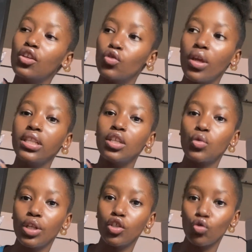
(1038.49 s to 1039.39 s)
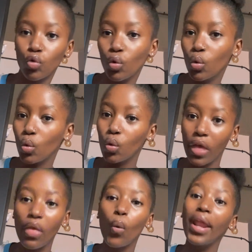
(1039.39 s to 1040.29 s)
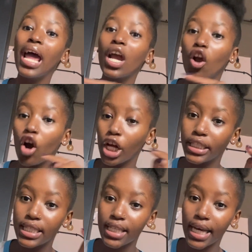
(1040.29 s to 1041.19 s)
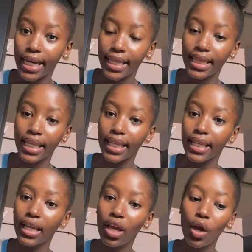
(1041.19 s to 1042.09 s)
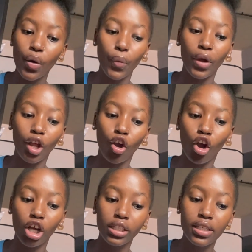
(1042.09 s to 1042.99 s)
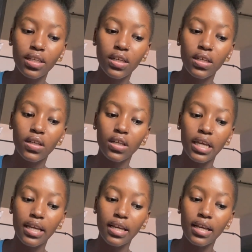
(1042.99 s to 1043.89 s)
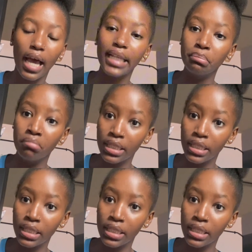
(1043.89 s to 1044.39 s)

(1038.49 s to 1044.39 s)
2022, when I got admitted at